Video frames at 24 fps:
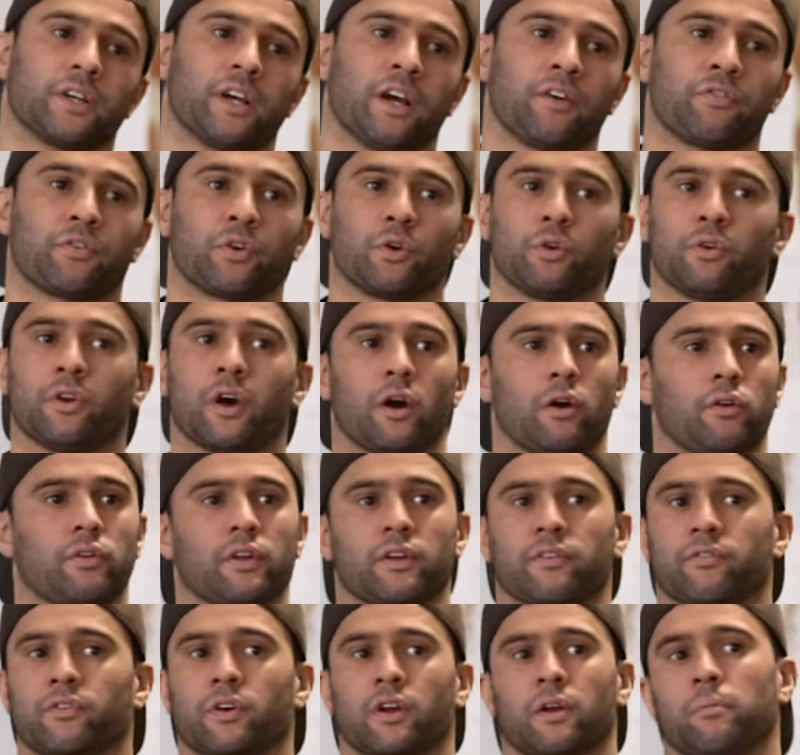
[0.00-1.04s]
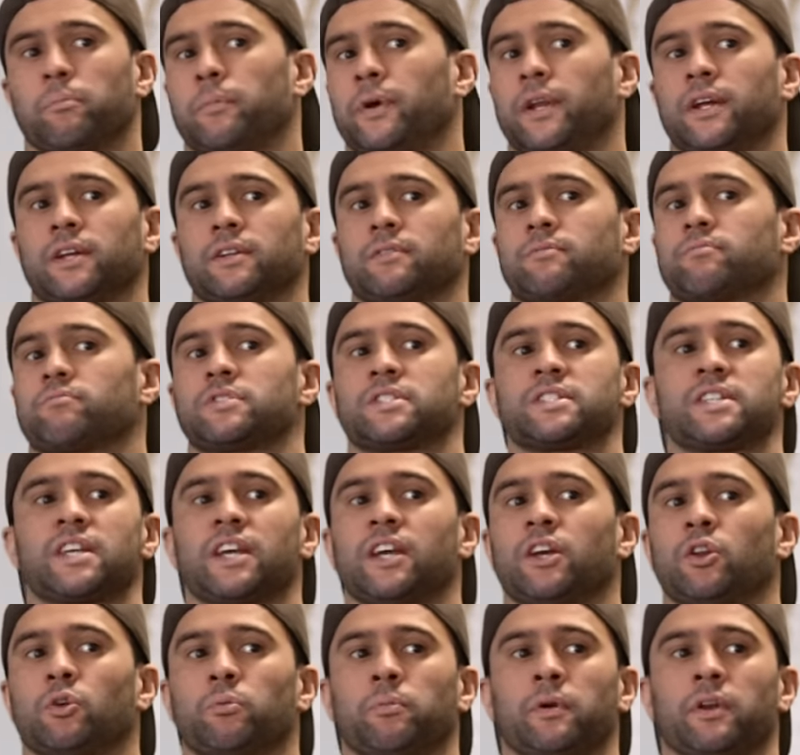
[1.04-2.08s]
If you know that you've got a minute
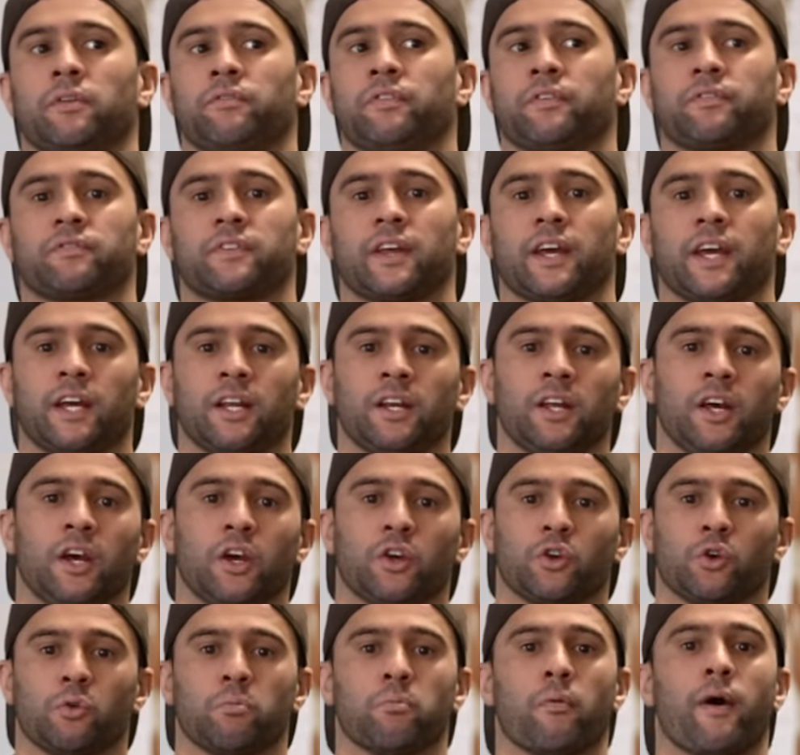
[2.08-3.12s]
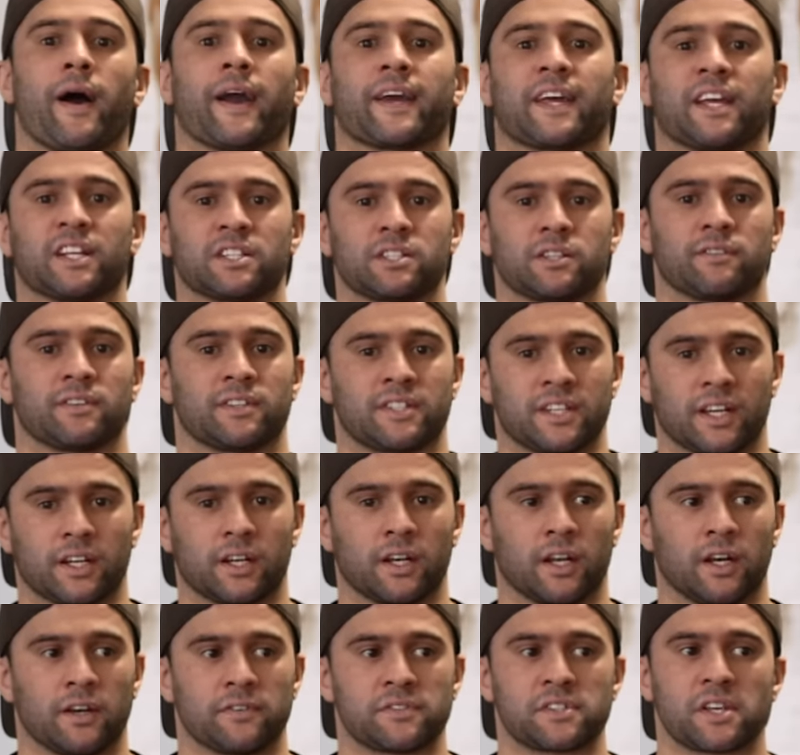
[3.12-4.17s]
10 or minute 15, you might get to the
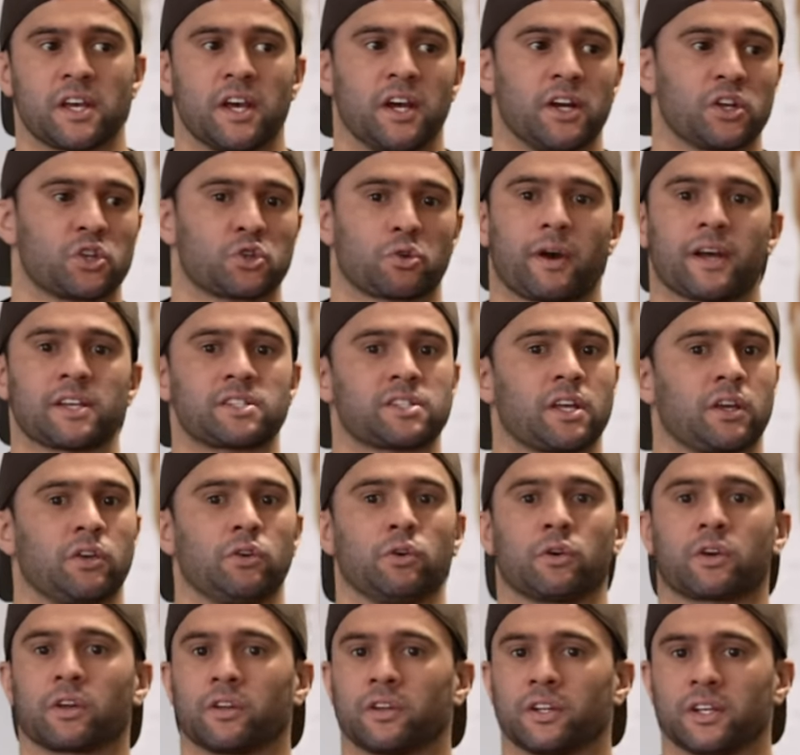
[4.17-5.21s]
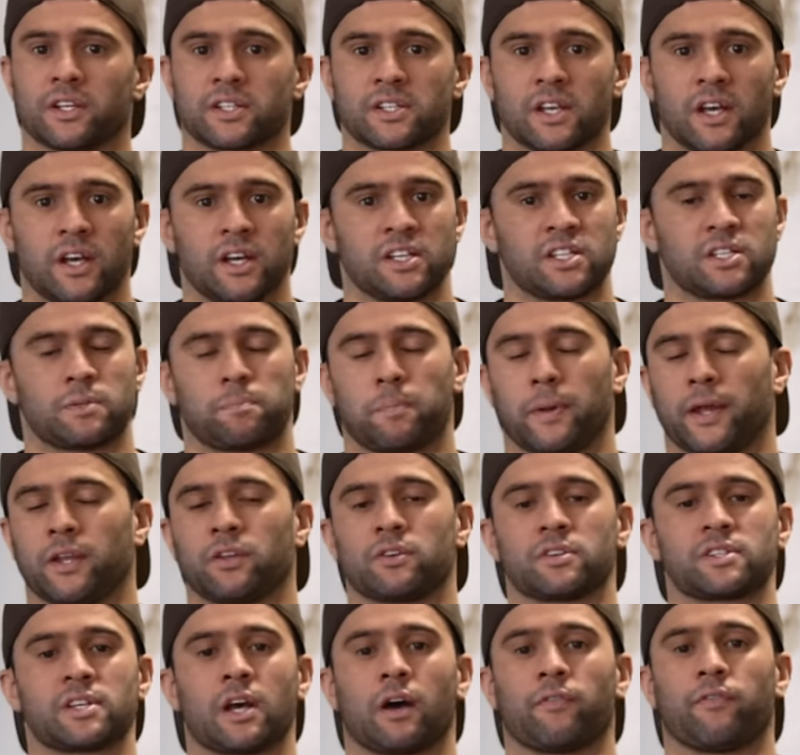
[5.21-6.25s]
deadlifts. Trust that you can just spend
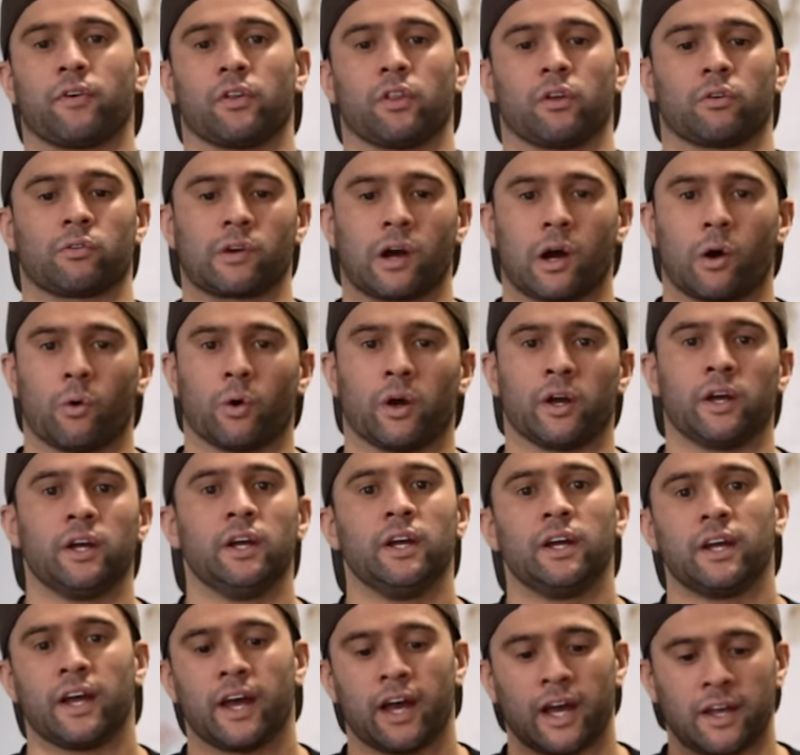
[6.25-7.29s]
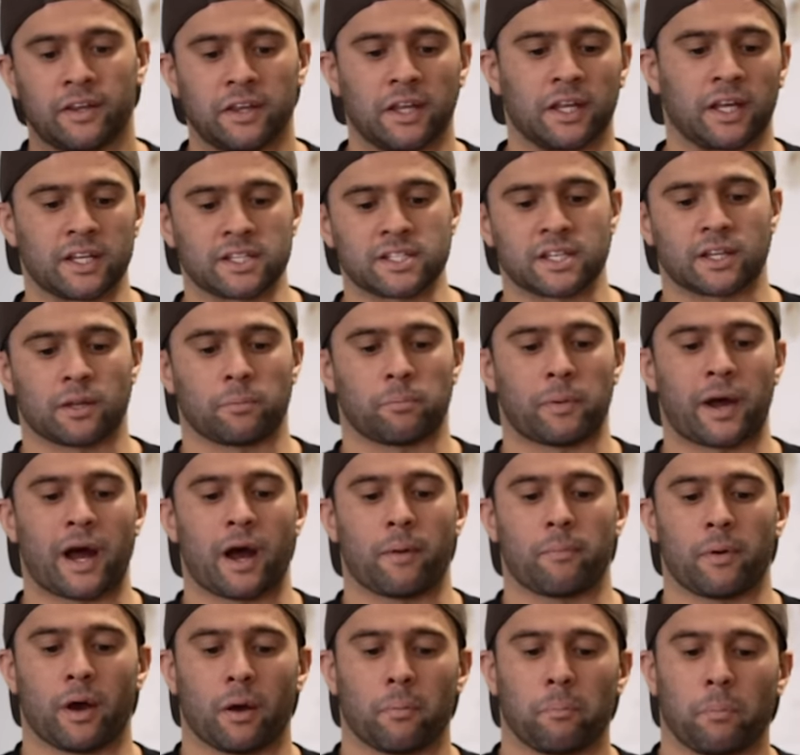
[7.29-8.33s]
yourself on the rower and then get to the
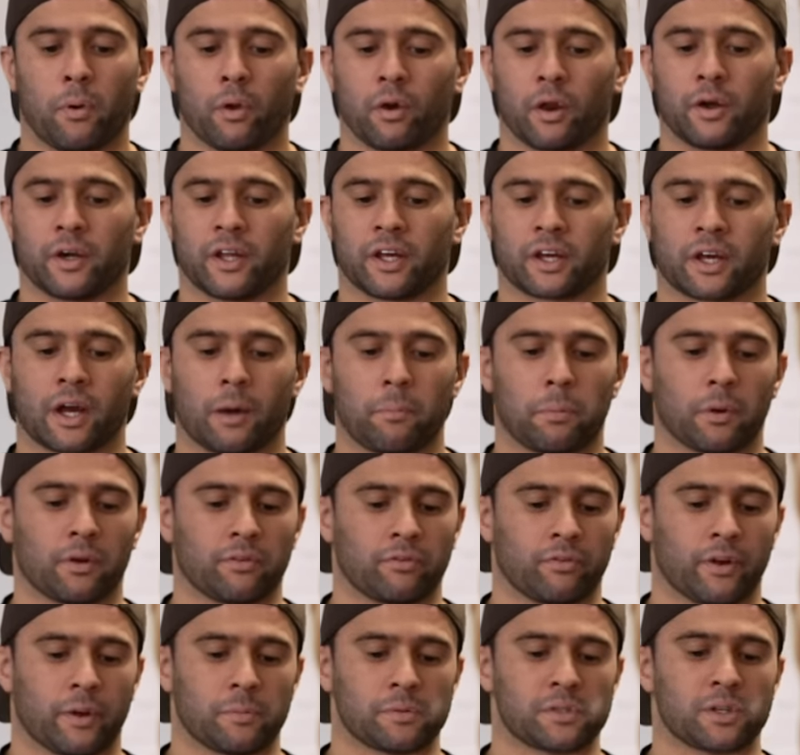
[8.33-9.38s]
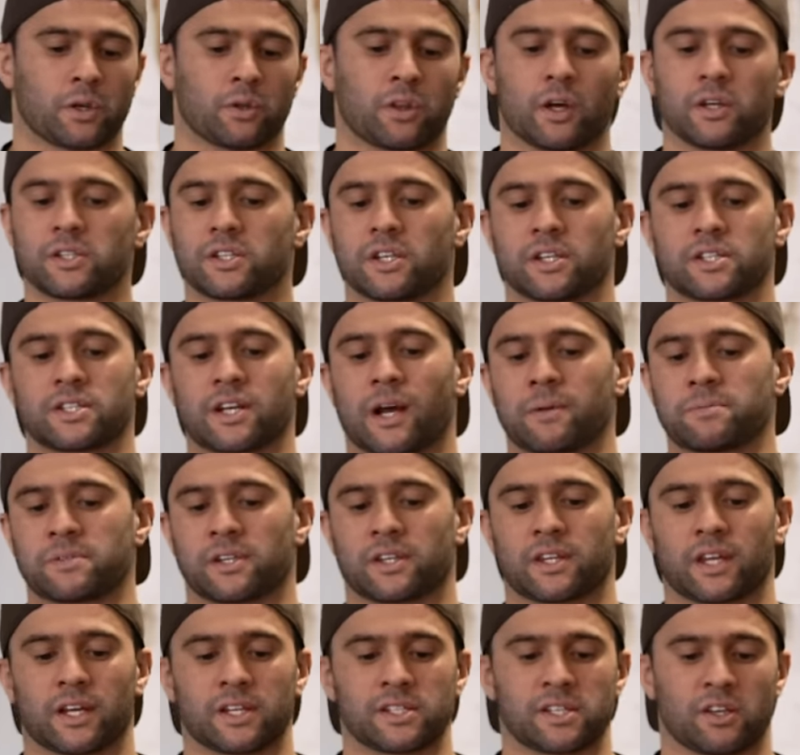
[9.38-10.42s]
barbell, pull only a couple of reps. So those are the types of
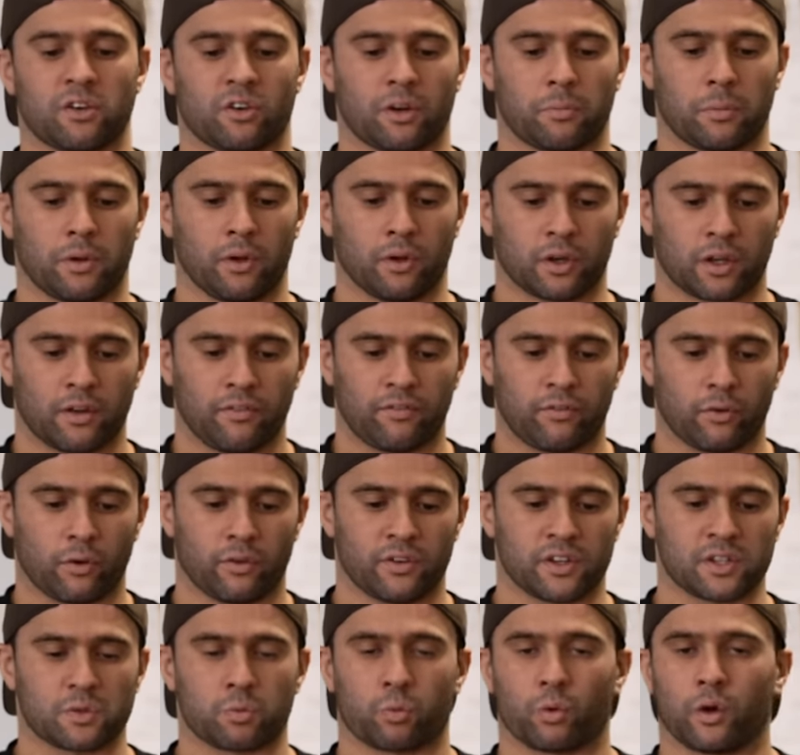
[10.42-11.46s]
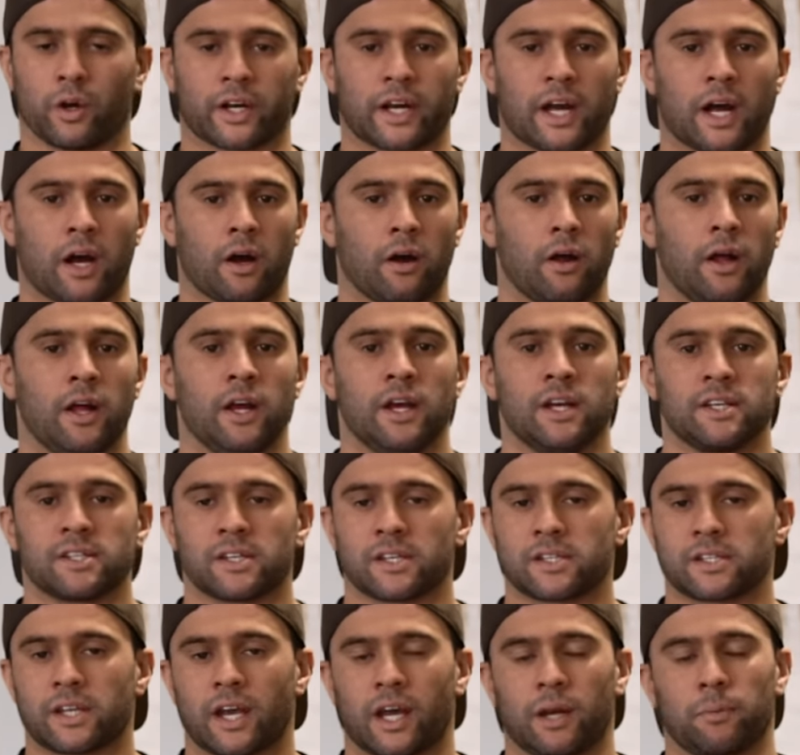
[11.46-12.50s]
things that you're going to be looking for in this workout.
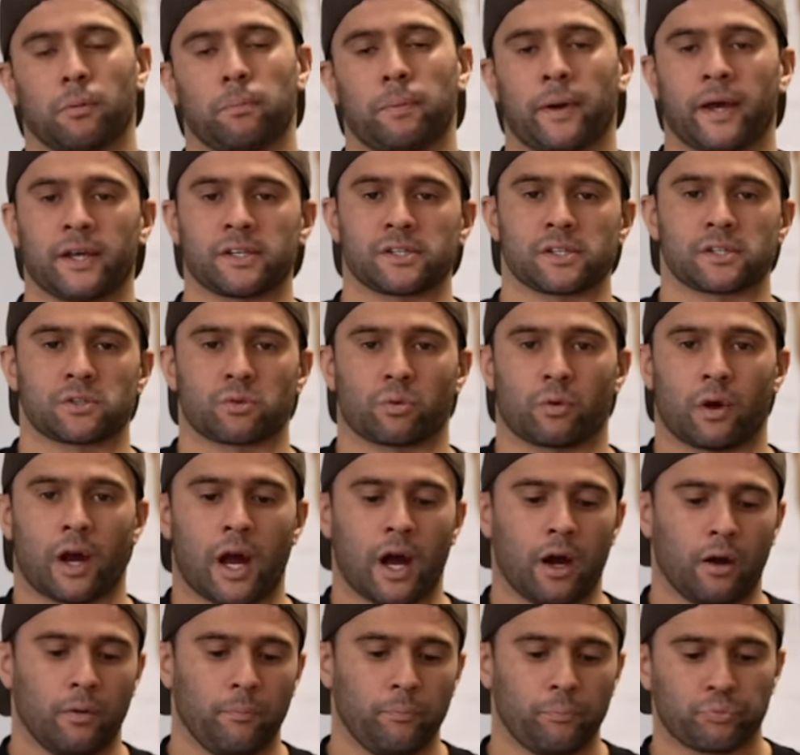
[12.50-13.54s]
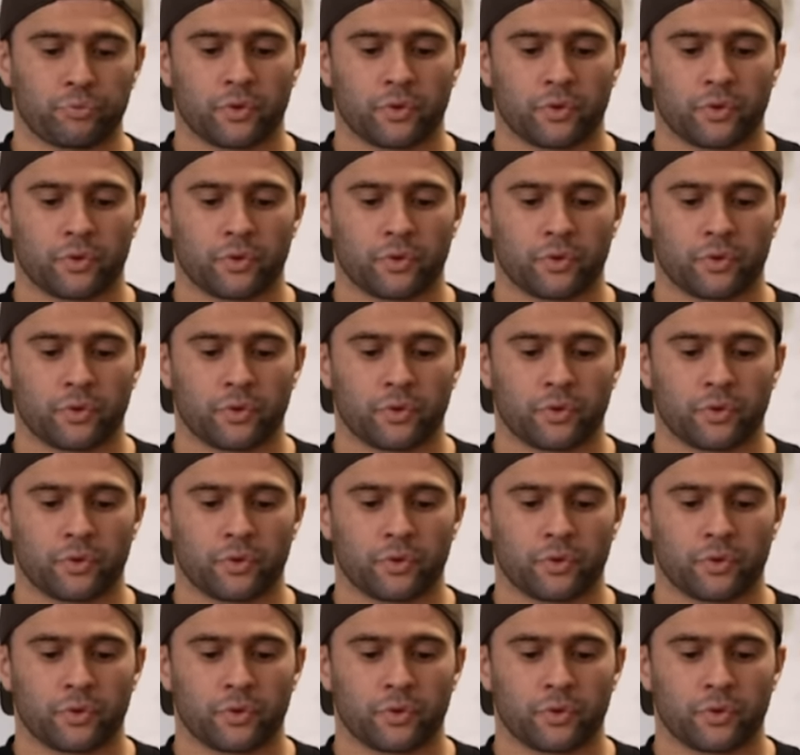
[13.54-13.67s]
Sustainable paces throughout.